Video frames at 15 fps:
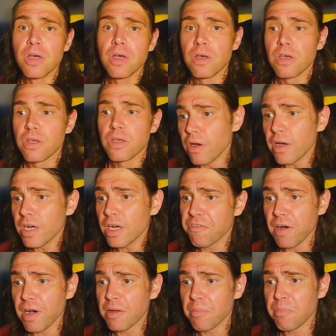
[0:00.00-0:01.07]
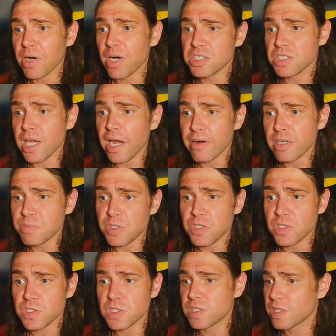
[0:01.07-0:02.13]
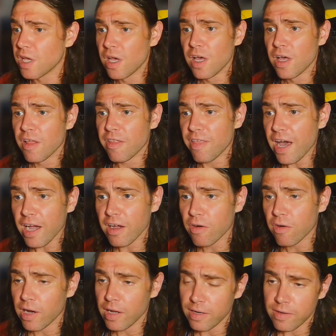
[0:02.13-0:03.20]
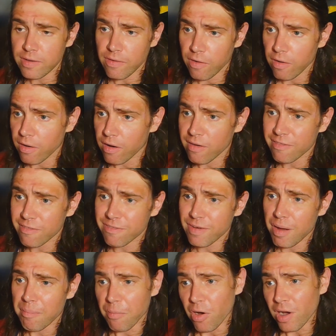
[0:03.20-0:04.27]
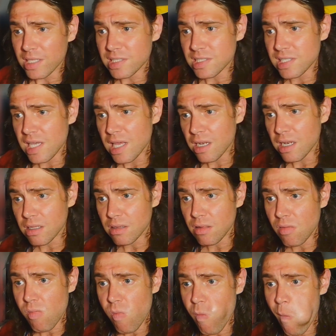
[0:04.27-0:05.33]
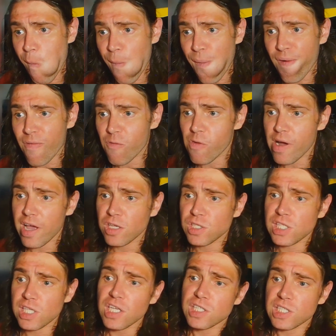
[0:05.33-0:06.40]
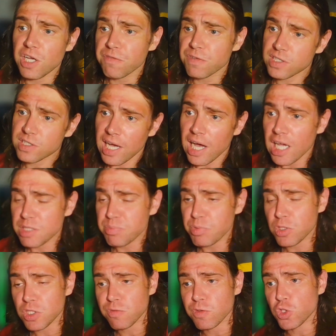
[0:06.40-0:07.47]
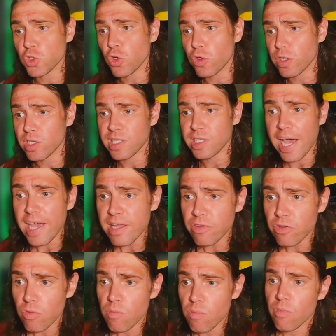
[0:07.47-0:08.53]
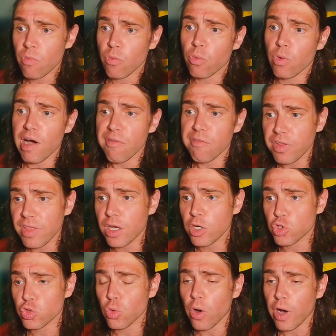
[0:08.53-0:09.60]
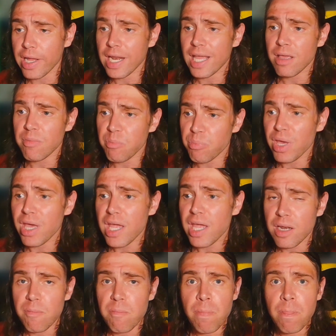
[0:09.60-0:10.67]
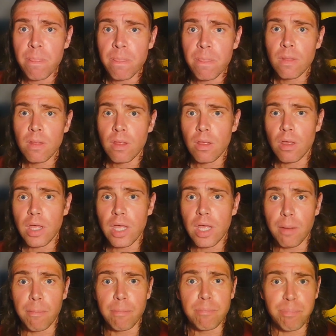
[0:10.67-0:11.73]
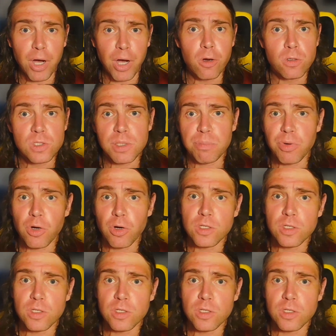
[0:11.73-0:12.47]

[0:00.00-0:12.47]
you're going to fucking punch durries, because that kind of a mindset where you set yourself a task because of a certain date rather than try and impede and impose upon